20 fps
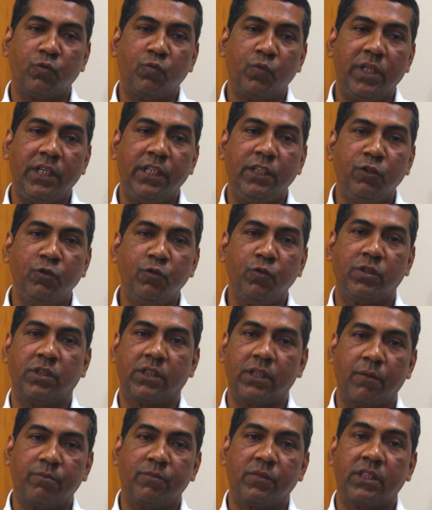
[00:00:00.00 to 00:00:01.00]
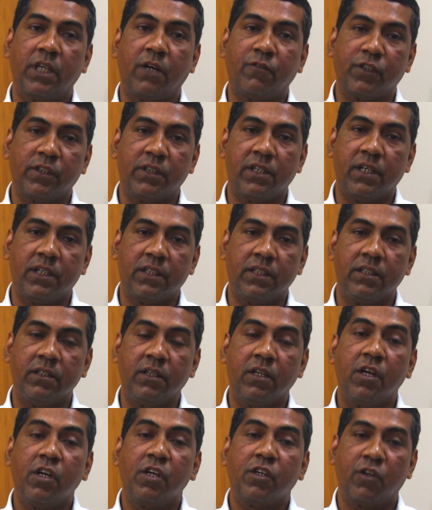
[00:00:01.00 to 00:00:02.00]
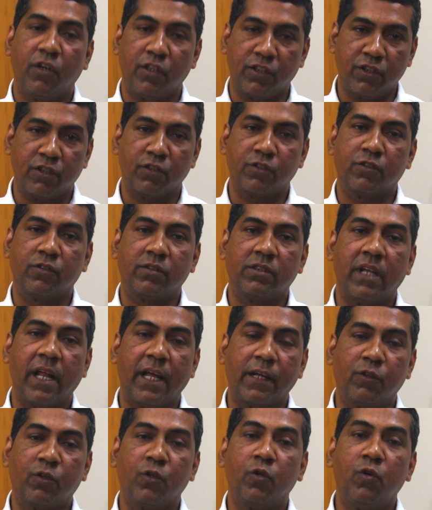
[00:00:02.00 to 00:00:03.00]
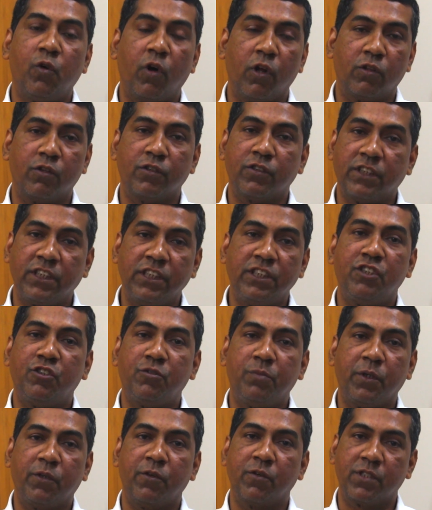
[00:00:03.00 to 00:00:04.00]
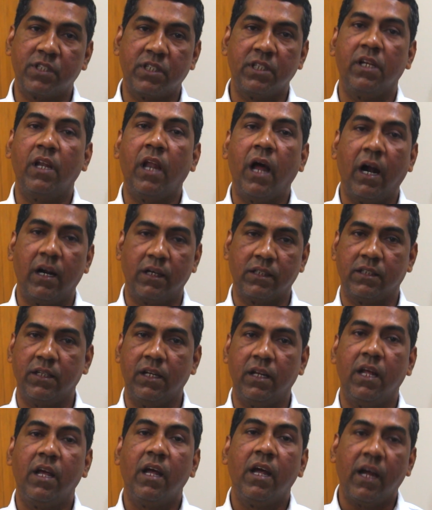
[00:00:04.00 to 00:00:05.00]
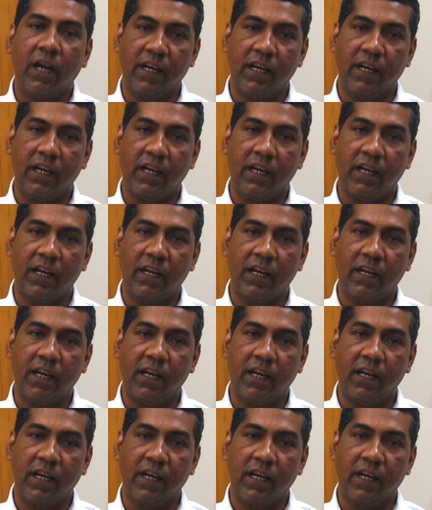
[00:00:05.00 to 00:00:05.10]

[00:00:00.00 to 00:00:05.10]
we use some subordinating conjunctions like though, although, since, because, still, until,